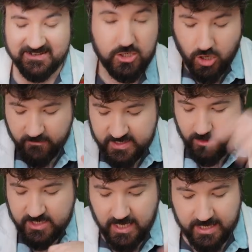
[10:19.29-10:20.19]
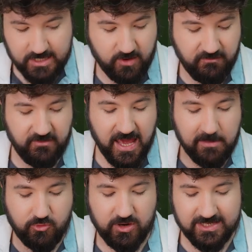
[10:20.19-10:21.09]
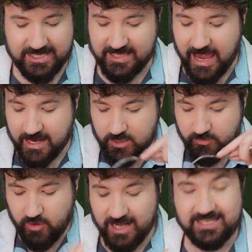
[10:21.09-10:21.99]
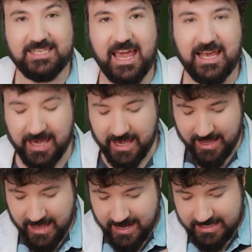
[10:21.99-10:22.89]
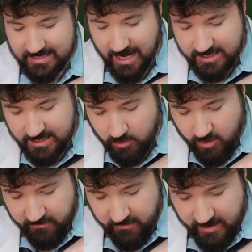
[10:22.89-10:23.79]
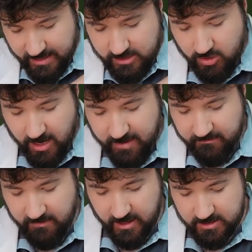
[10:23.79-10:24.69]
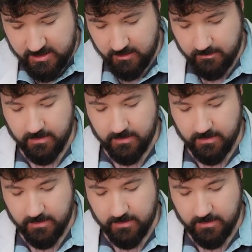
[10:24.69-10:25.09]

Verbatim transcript: So obviously we're starting with flame grilled steak. So we've got our steak here. Let's cut some off and try it first.